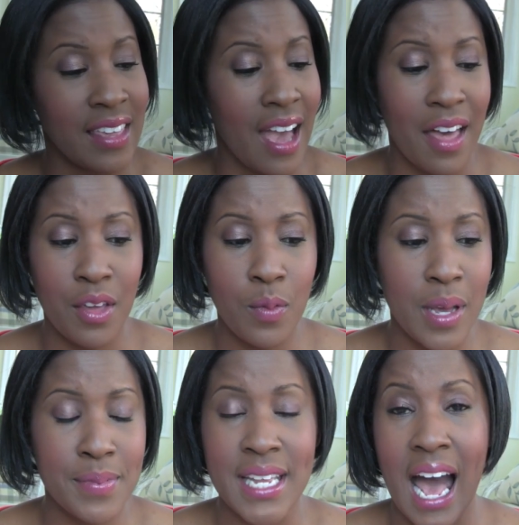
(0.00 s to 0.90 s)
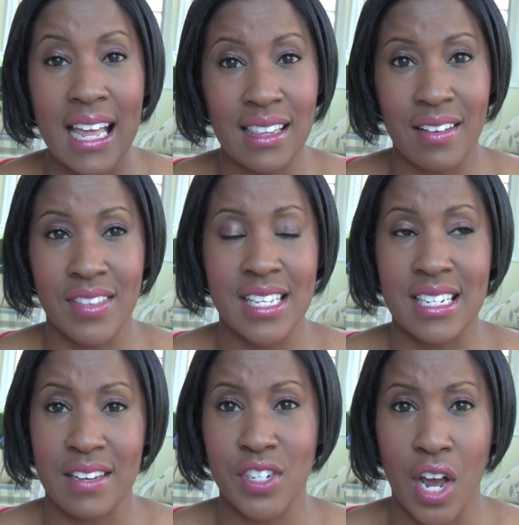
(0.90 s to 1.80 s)
the other wipes, I love these,
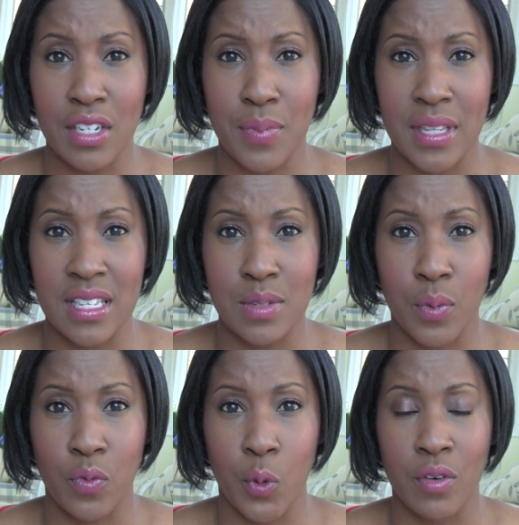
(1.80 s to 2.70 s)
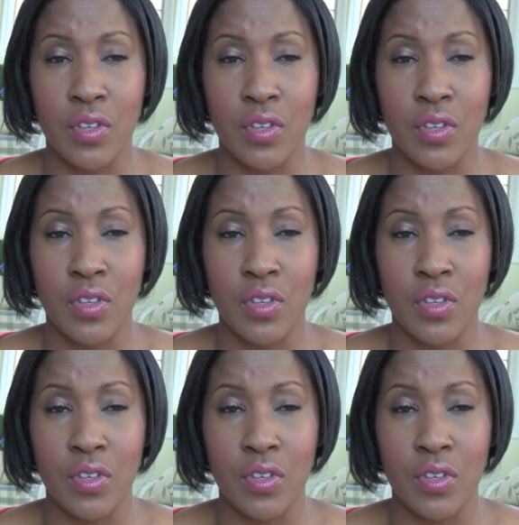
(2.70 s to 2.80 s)
and I've talked about these before.